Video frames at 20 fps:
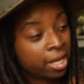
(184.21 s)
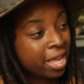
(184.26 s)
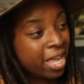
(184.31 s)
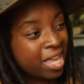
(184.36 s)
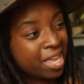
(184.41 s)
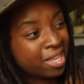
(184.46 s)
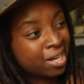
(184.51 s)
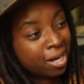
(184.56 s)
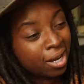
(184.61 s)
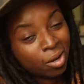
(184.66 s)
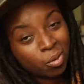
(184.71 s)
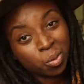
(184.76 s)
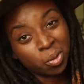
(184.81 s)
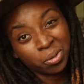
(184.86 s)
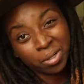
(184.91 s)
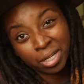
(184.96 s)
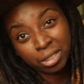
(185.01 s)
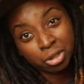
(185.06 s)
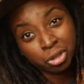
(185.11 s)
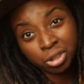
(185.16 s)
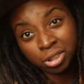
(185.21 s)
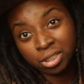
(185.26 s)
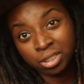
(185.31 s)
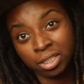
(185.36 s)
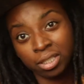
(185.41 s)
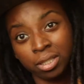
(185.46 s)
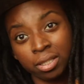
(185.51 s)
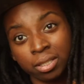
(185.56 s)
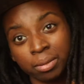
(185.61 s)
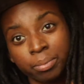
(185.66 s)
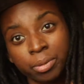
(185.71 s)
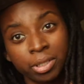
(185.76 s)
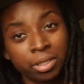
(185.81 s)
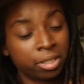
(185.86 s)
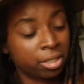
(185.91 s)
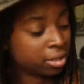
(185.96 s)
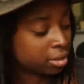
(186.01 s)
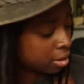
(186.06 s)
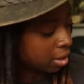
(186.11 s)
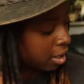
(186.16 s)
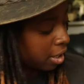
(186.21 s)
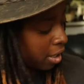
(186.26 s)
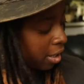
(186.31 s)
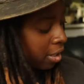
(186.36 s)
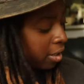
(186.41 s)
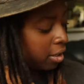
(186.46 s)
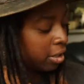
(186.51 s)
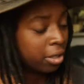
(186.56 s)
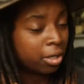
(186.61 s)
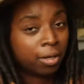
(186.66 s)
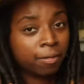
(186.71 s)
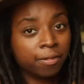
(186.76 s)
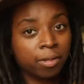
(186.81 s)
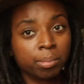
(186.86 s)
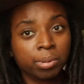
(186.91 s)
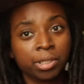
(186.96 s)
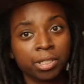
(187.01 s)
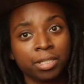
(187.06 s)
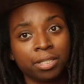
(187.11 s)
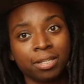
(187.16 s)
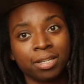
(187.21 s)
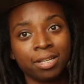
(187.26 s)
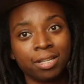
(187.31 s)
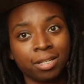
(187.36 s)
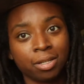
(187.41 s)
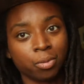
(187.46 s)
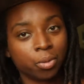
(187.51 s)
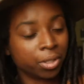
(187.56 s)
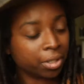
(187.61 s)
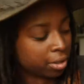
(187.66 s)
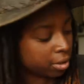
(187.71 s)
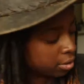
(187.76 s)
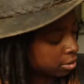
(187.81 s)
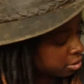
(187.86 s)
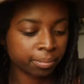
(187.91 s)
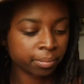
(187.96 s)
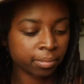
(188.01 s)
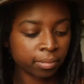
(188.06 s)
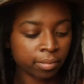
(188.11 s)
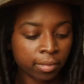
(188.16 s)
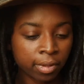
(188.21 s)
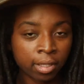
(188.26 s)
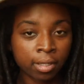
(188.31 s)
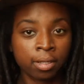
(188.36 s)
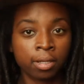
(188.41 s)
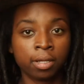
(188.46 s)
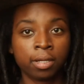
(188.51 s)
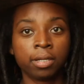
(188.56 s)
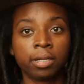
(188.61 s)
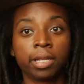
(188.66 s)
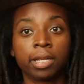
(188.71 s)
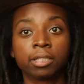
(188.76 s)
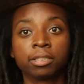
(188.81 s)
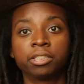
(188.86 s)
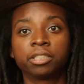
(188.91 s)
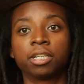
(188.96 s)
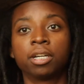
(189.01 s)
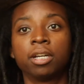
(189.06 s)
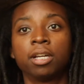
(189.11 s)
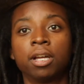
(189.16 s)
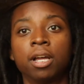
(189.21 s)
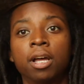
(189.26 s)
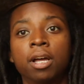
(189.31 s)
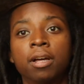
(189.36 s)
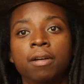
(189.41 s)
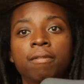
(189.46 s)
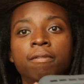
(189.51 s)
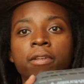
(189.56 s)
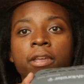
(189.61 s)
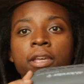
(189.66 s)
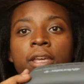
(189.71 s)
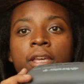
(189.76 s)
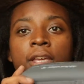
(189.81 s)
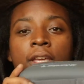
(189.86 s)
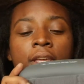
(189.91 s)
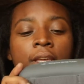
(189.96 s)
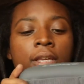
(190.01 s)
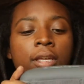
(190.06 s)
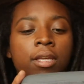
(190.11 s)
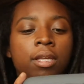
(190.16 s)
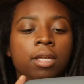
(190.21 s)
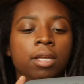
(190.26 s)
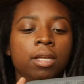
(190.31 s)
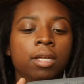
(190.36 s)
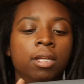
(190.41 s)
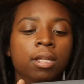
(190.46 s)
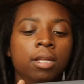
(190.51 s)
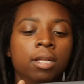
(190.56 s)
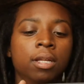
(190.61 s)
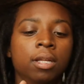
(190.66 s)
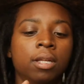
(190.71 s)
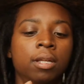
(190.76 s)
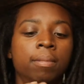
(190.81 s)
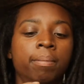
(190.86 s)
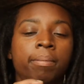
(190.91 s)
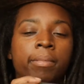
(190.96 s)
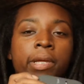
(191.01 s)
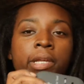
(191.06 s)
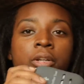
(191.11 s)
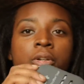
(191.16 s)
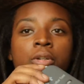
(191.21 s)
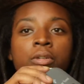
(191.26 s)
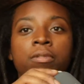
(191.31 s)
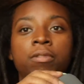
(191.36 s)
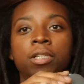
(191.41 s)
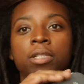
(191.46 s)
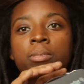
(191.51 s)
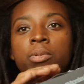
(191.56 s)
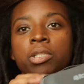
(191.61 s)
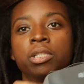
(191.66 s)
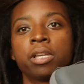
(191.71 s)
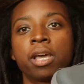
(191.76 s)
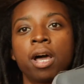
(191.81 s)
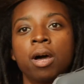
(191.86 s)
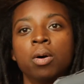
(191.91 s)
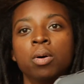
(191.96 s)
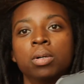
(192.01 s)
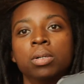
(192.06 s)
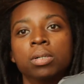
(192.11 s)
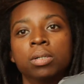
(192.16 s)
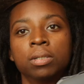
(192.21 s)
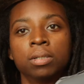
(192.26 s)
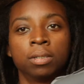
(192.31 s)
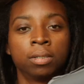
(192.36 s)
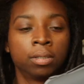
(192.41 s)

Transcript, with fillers: And I won't actually need them until I get off the plane anyway. Next, I have a microfiber towel.